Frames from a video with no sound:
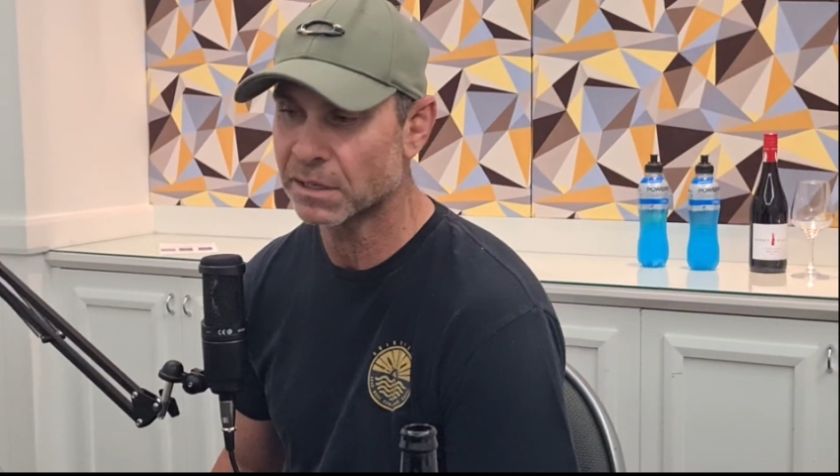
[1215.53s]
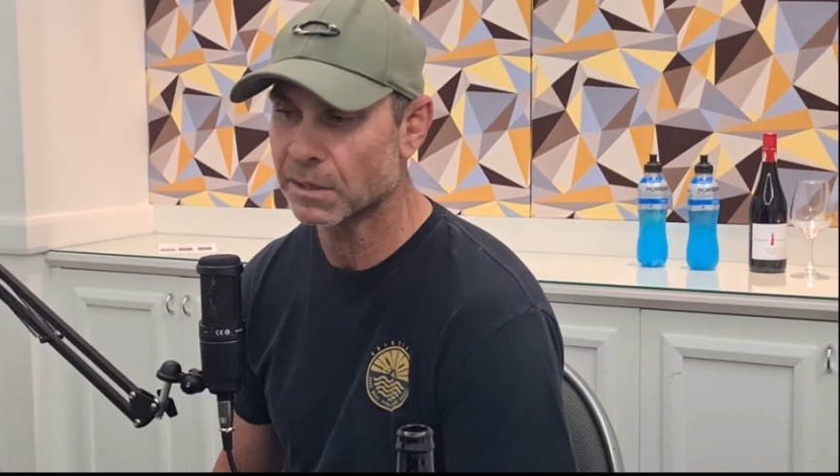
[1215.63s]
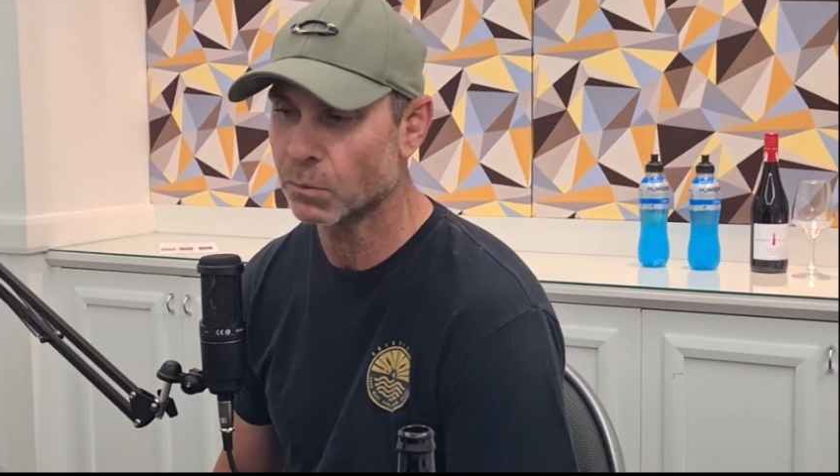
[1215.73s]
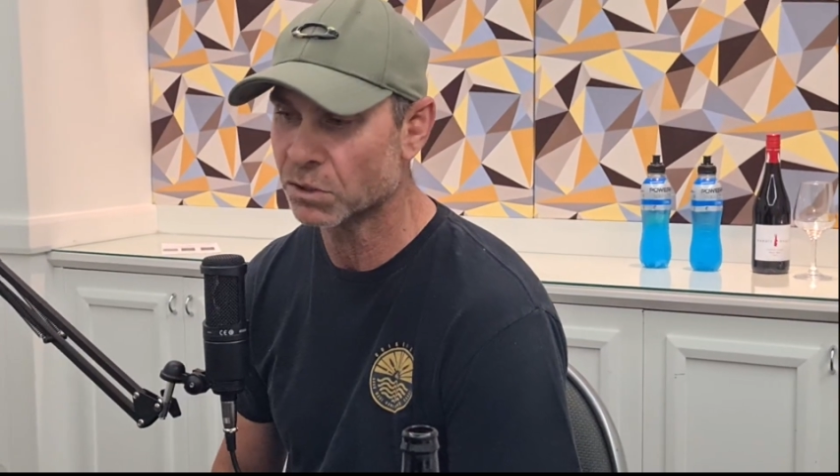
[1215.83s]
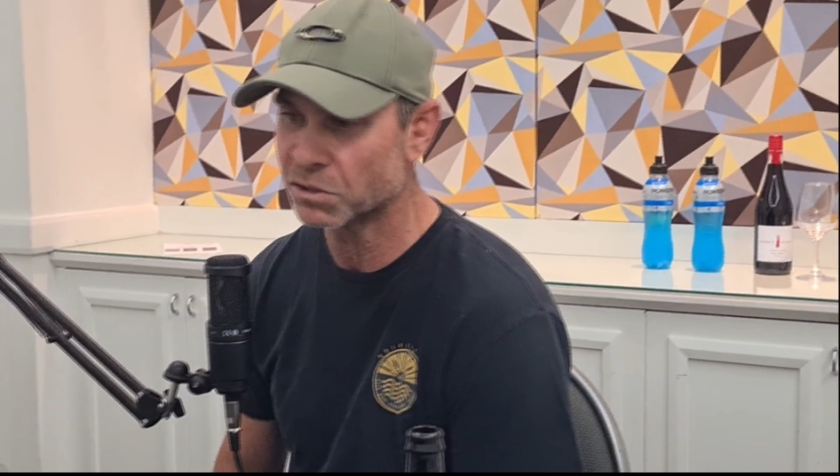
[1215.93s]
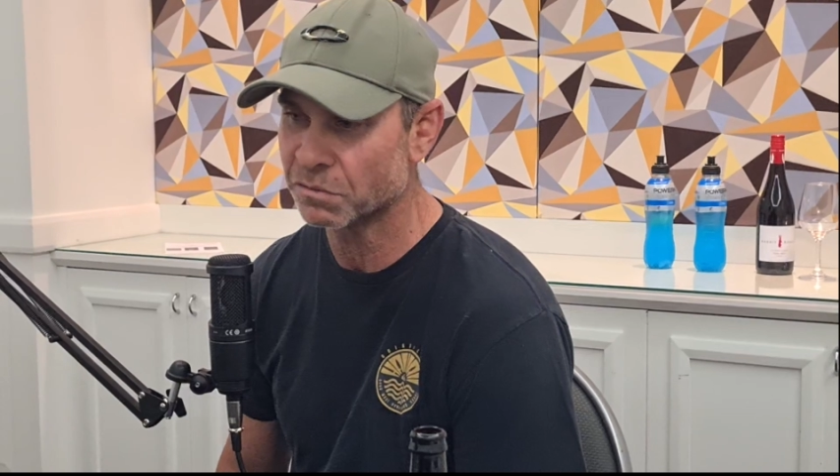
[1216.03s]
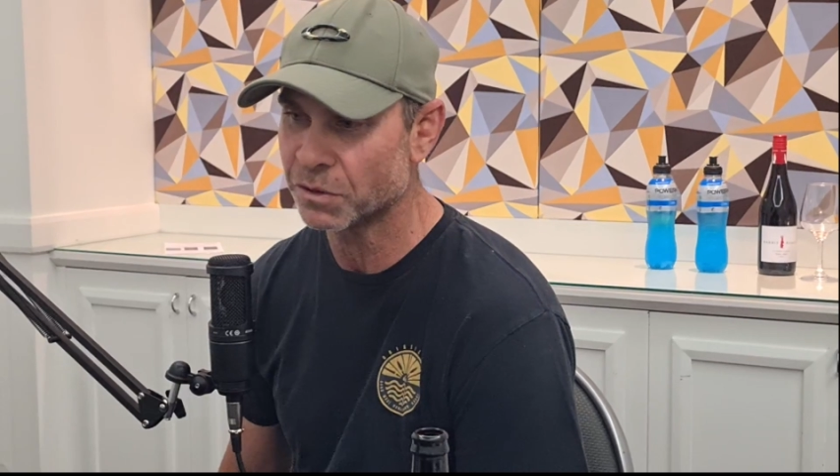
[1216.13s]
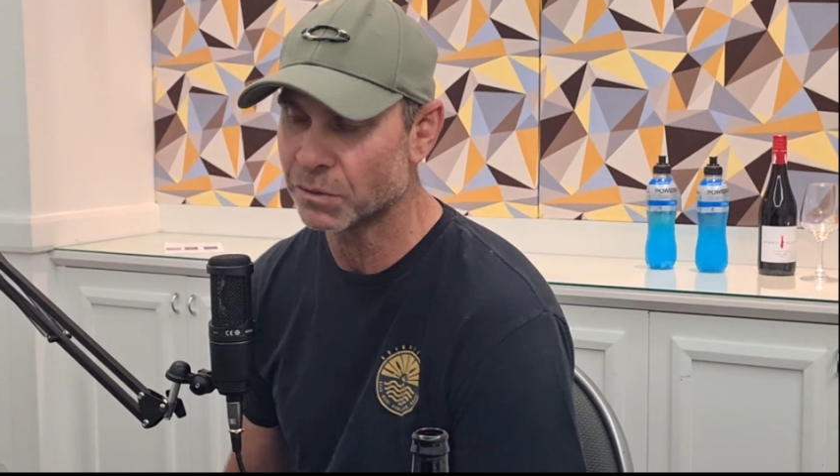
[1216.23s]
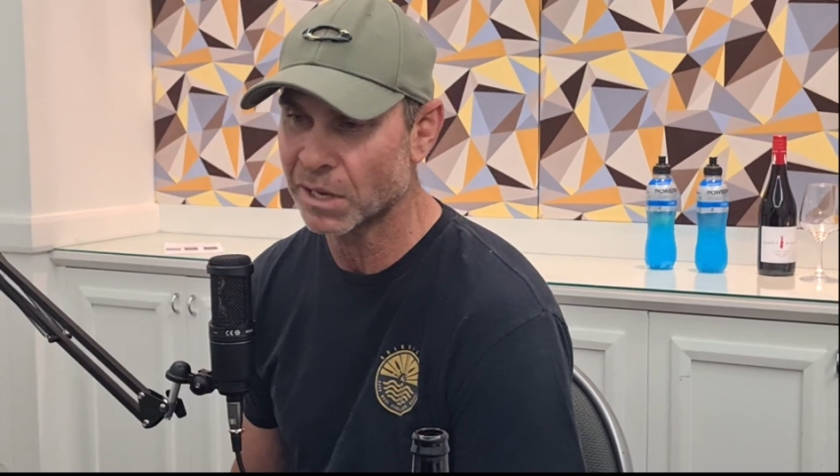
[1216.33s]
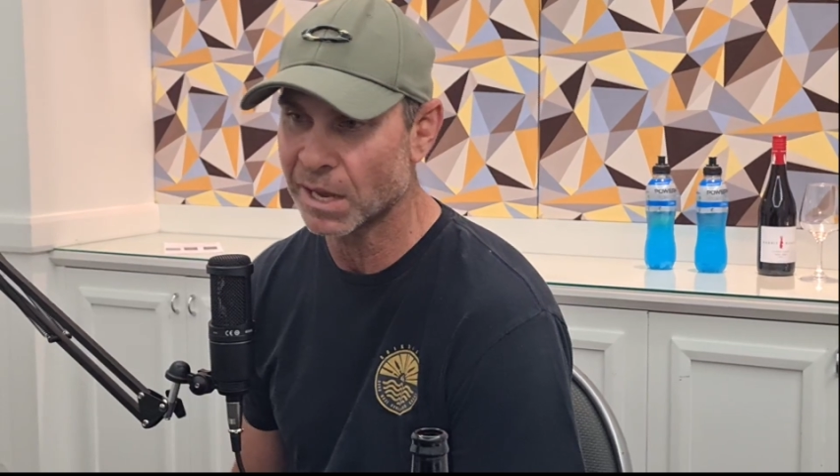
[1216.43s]
watched a
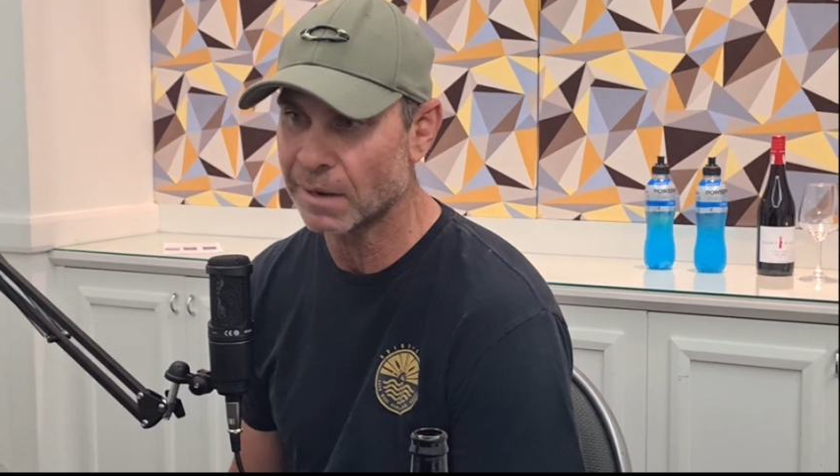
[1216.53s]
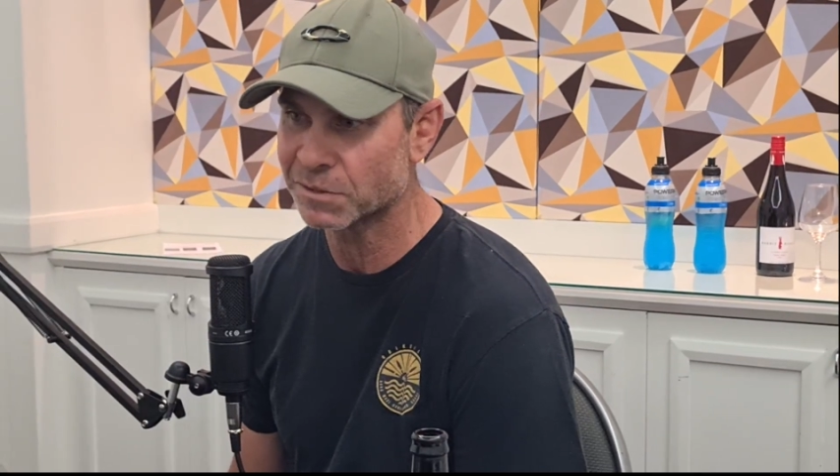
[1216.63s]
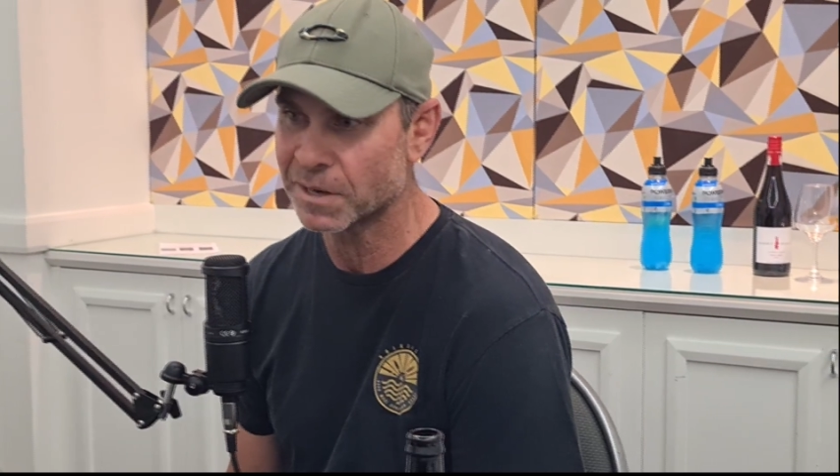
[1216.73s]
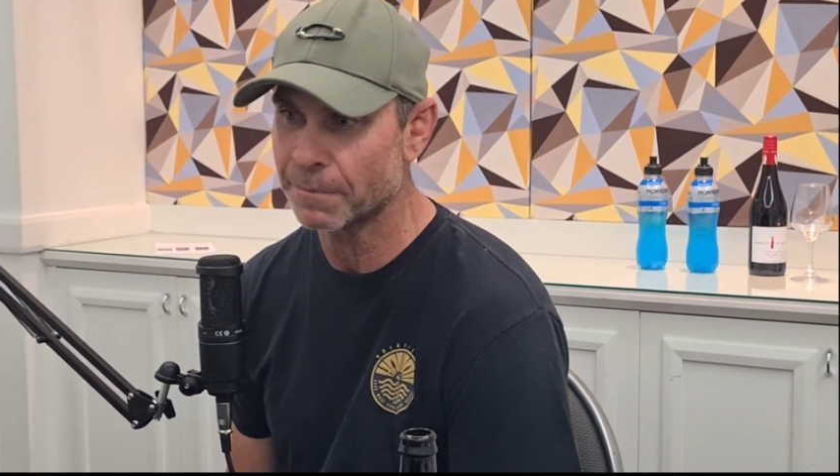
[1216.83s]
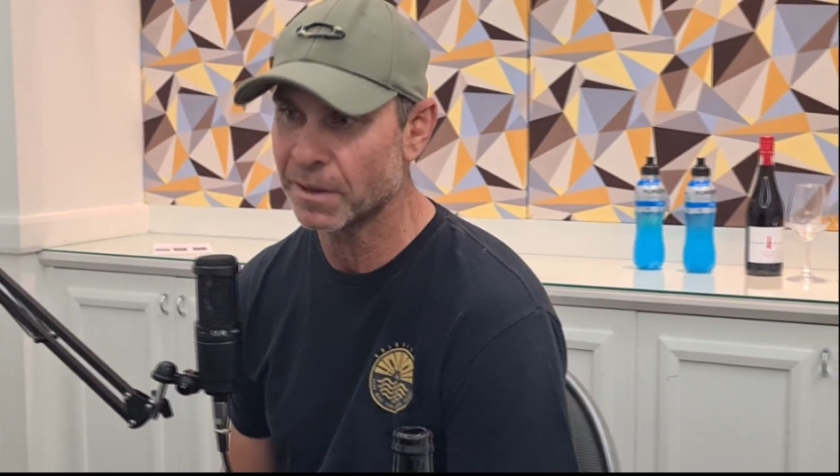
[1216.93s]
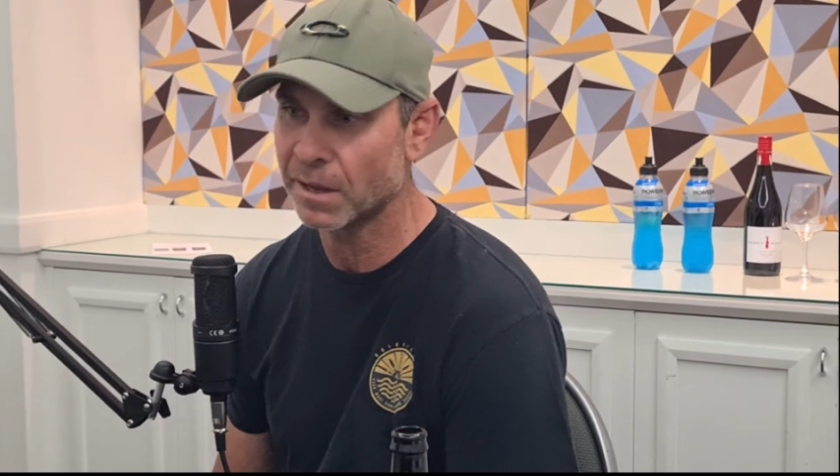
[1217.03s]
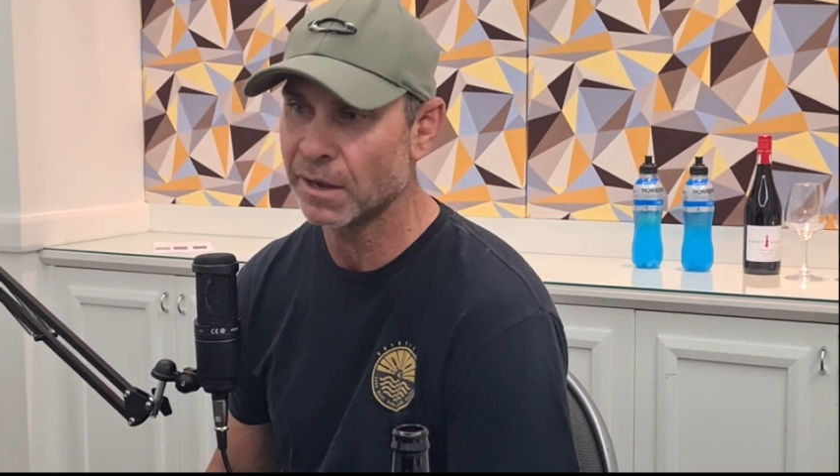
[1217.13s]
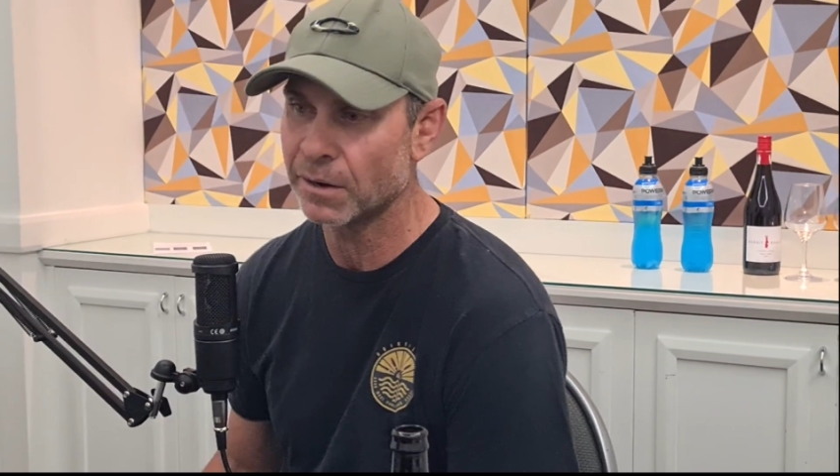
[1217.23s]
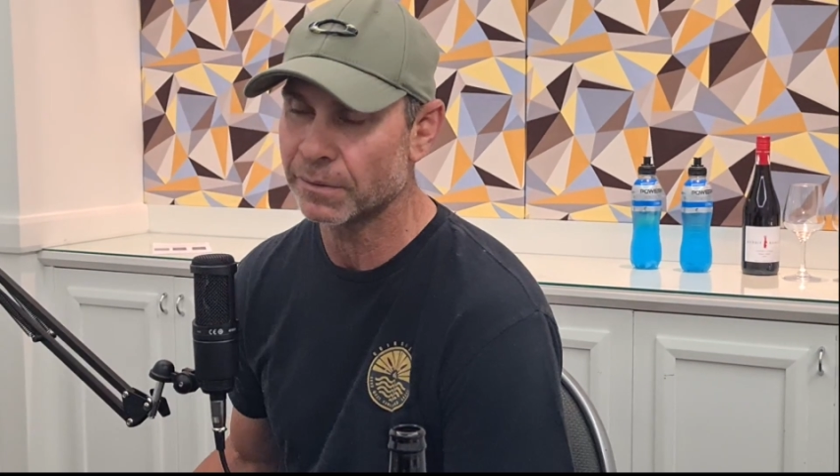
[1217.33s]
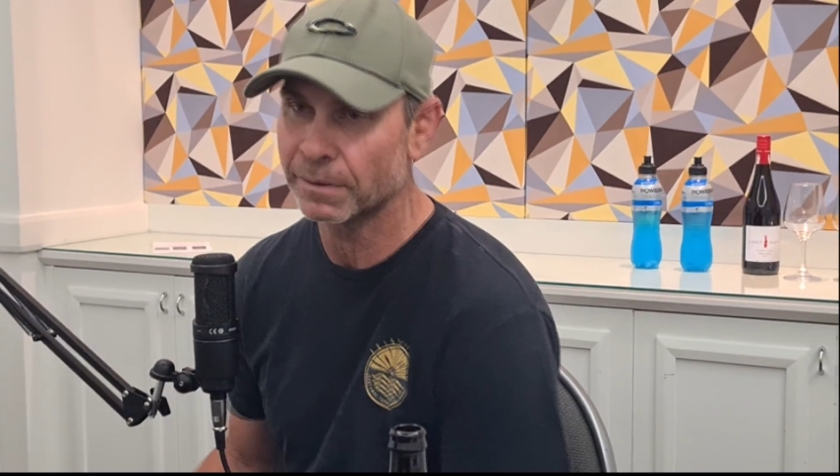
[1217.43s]
few of the games up
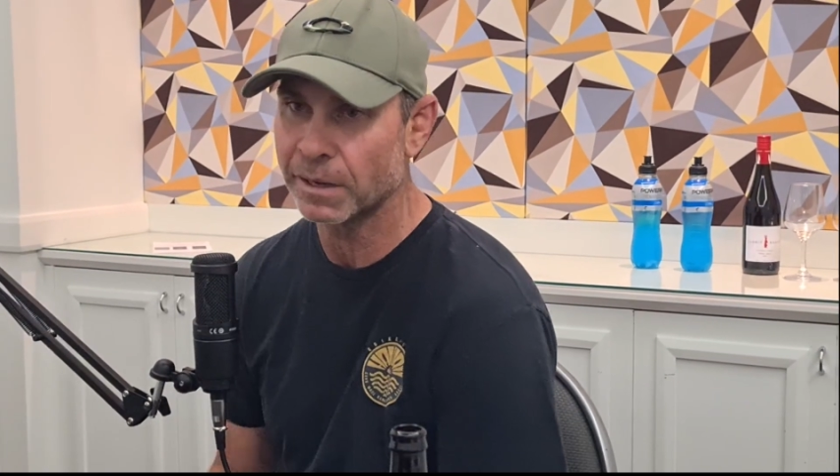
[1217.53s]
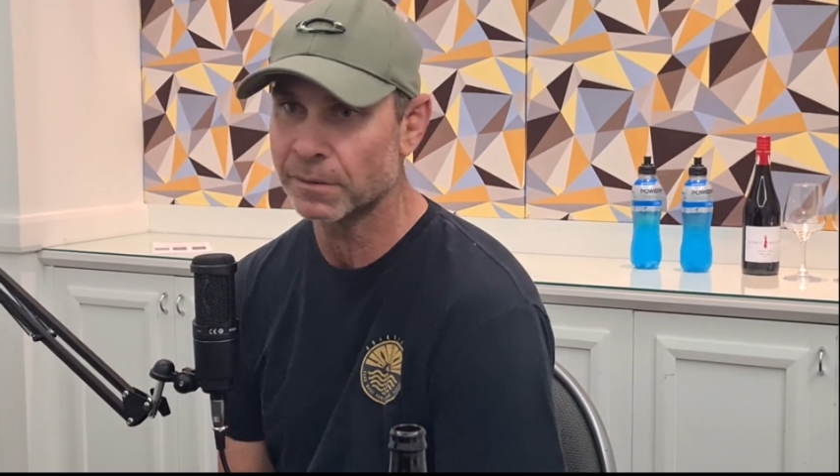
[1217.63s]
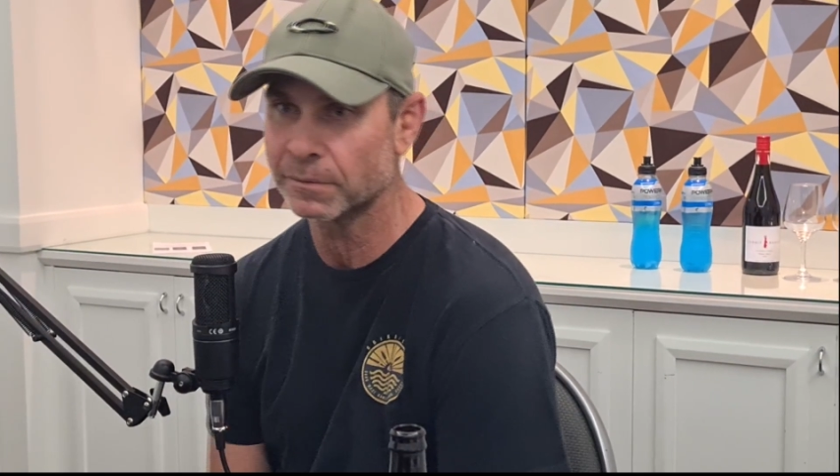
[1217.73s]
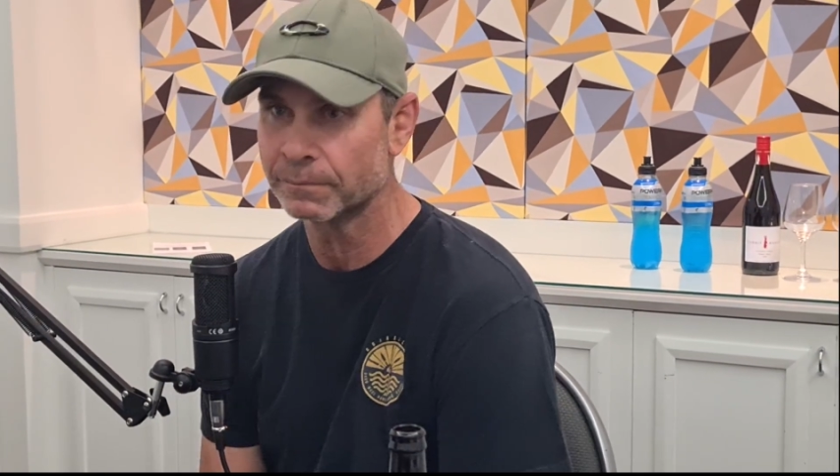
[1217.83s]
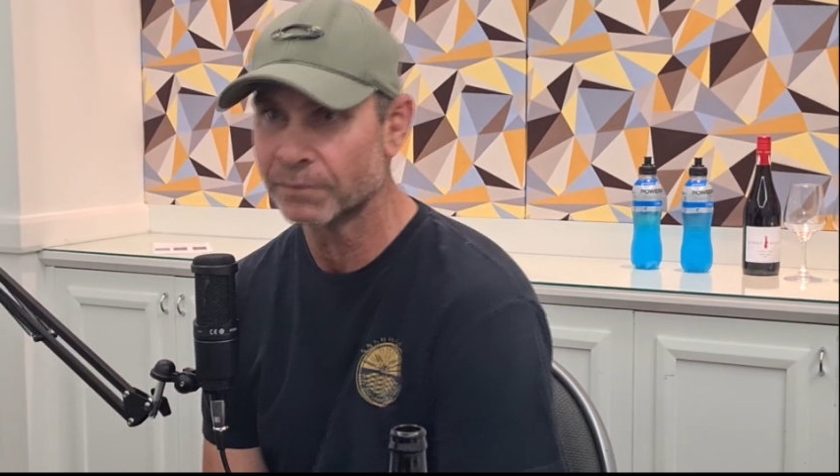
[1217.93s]
there, and then